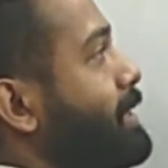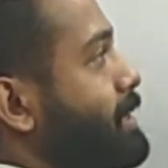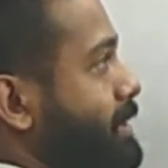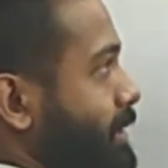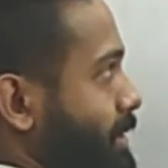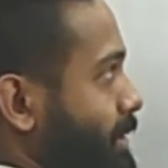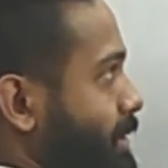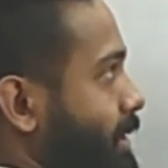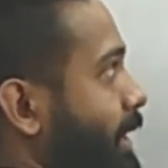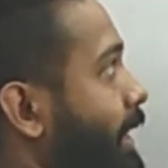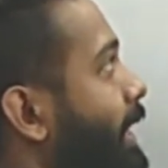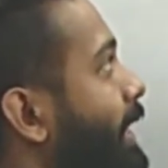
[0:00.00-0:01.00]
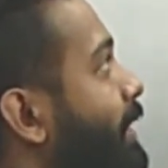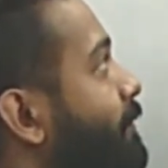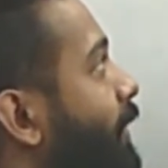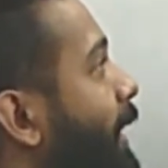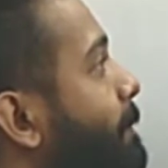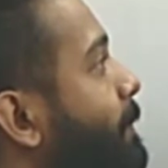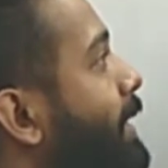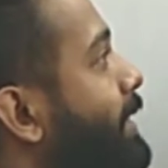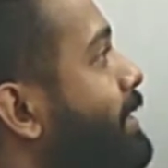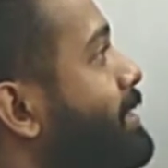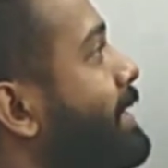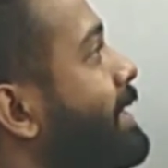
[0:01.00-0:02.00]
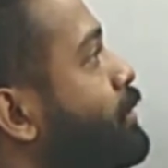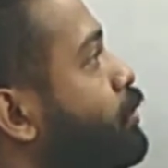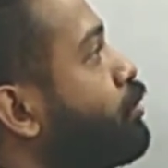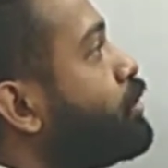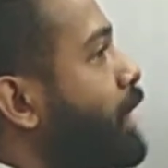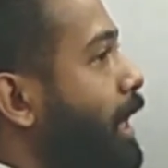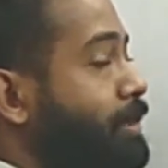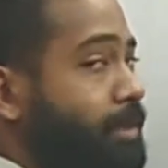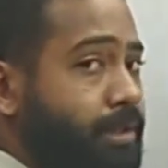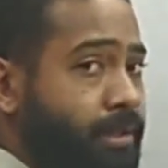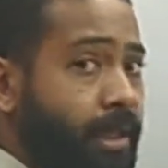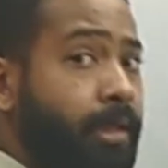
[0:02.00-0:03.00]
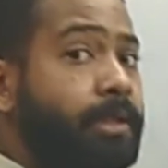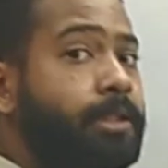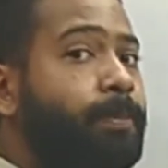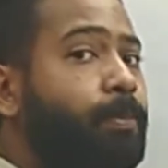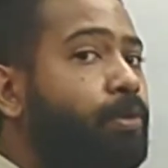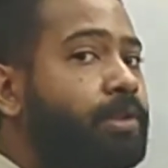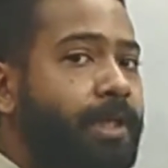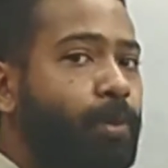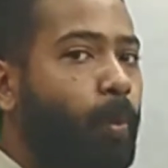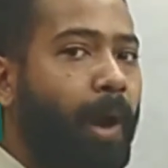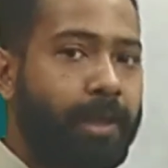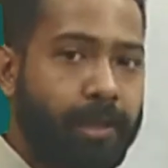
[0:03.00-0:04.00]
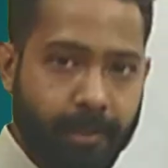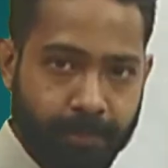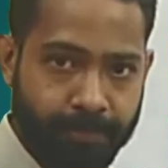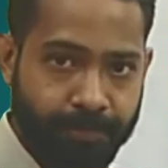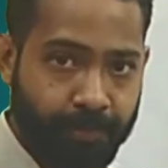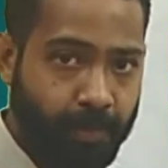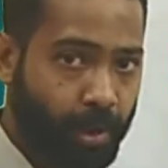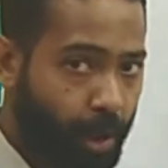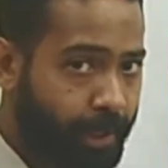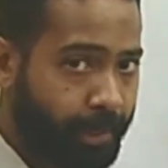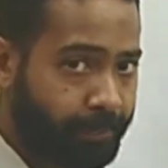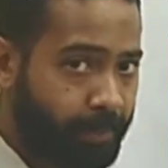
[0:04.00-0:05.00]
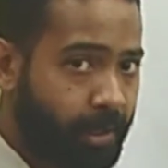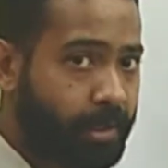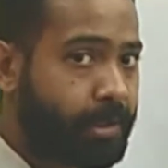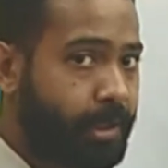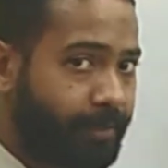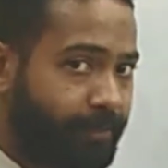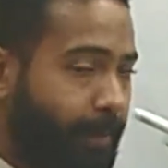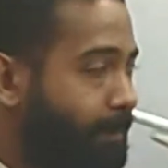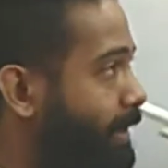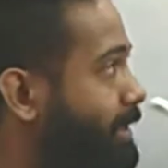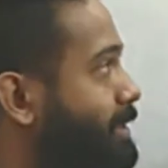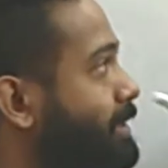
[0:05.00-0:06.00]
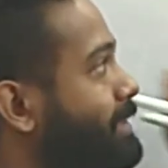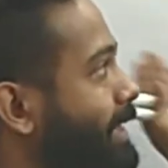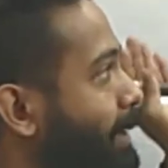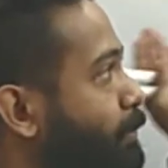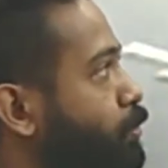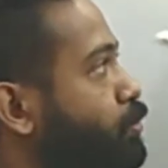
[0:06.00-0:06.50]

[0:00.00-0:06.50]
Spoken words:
distance, if I place these two charges, suppose in water, okay, if I place the same